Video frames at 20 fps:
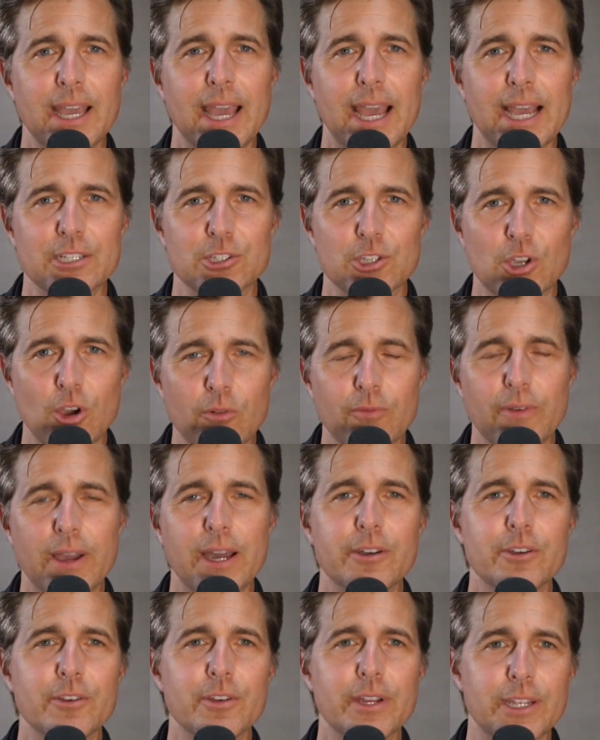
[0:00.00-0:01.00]
As
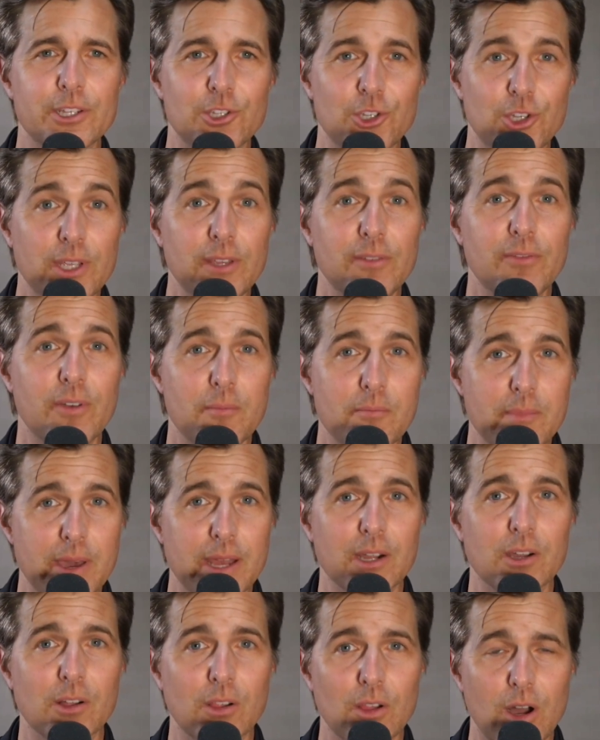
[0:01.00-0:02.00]
co-founder and chief
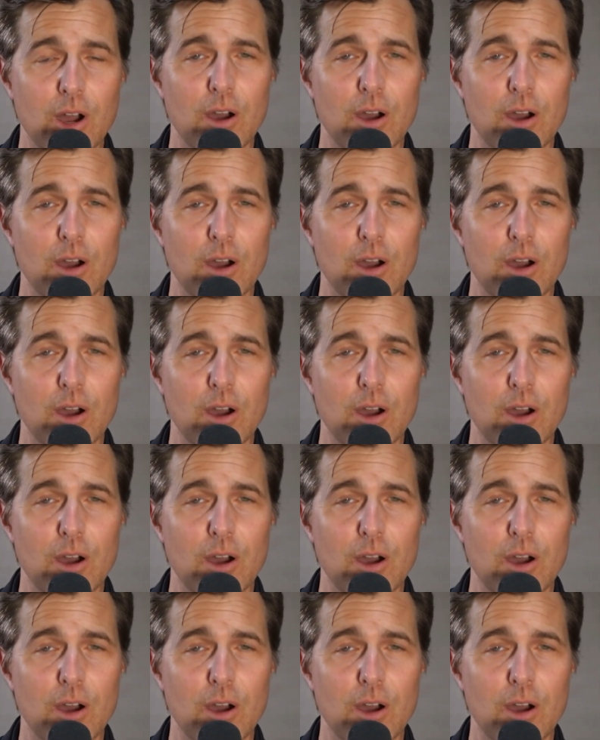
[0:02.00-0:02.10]
medical